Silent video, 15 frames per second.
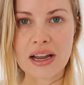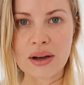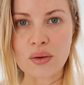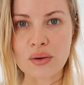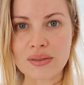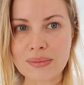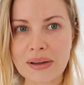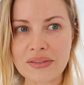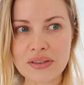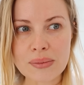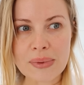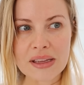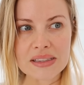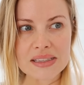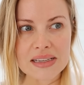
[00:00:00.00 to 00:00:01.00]
like all of my
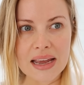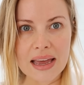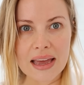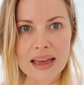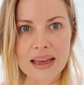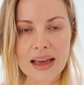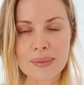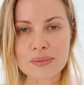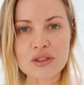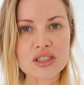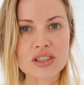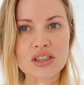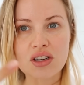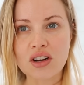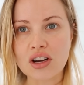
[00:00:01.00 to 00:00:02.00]
filming today. I'm just
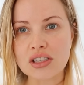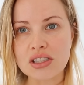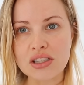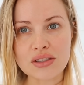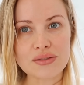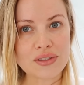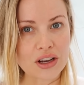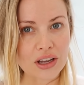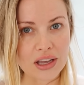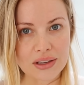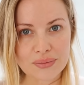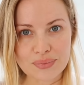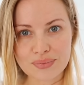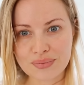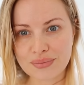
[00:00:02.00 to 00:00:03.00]
gonna continue
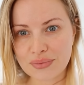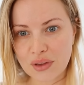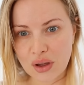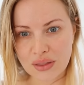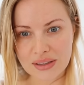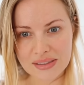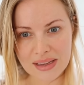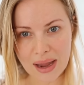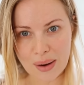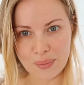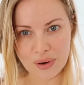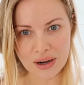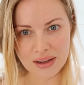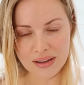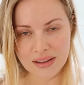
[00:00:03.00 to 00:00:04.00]
vlogging on this
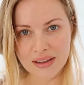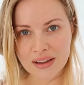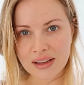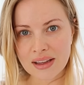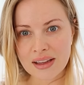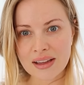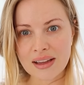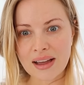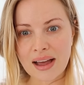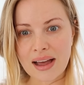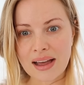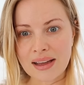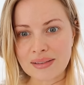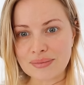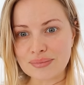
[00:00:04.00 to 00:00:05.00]
camera.
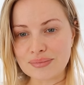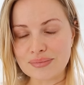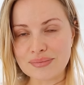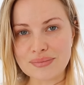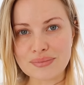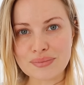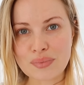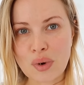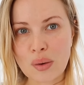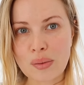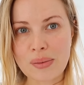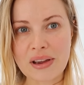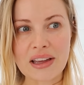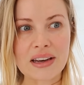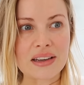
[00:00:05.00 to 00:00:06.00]
I'm
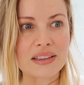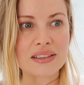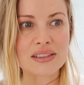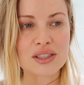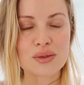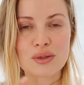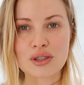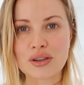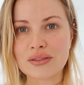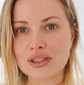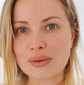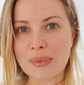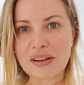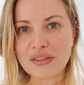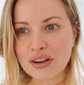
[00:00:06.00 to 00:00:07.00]
probably gonna switch over
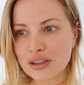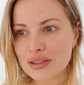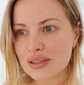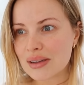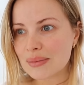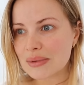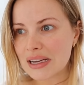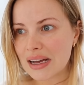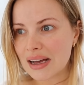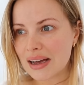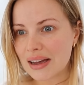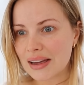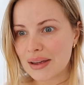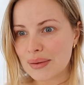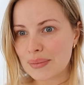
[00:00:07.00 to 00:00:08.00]
to my phone
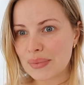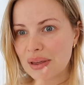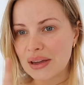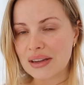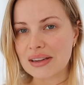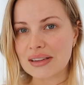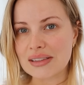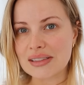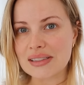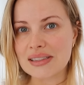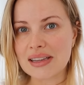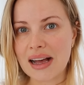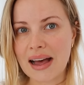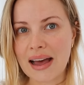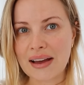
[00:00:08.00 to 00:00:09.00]
sometime because
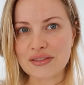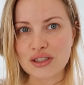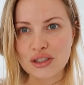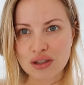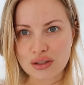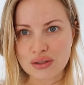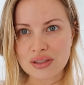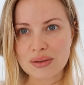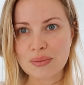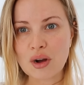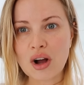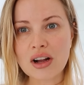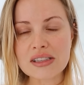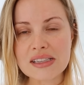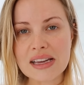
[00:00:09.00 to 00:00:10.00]
I have to shoot some
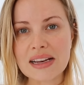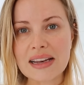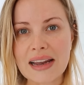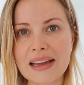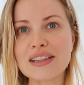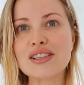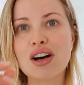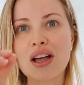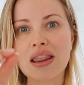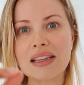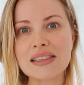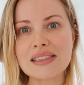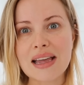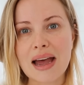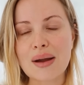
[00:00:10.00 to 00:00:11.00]
content later on
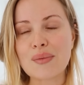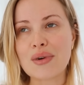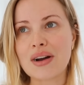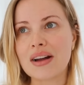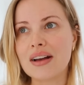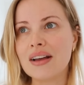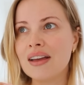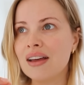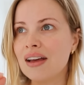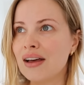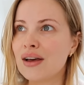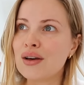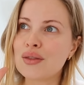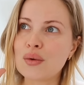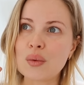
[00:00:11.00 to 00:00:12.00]
this camera.
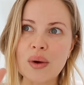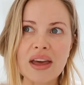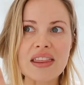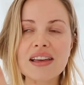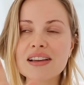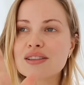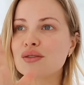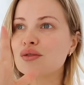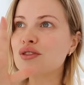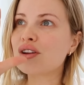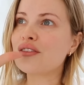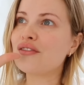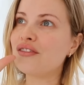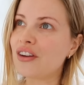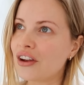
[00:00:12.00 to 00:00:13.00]
The weather is
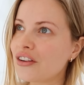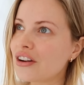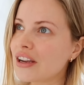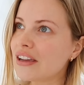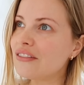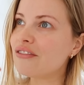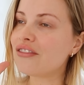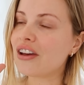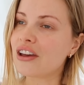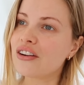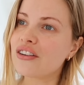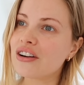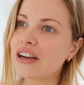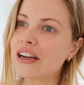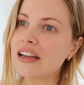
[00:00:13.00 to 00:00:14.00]
also very,
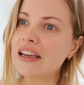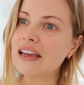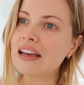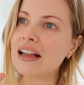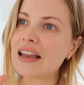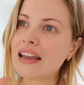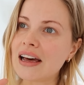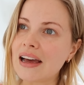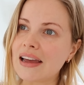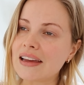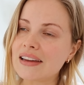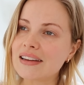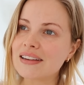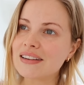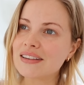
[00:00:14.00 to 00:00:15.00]
very
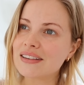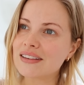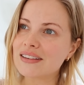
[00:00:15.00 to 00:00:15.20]
like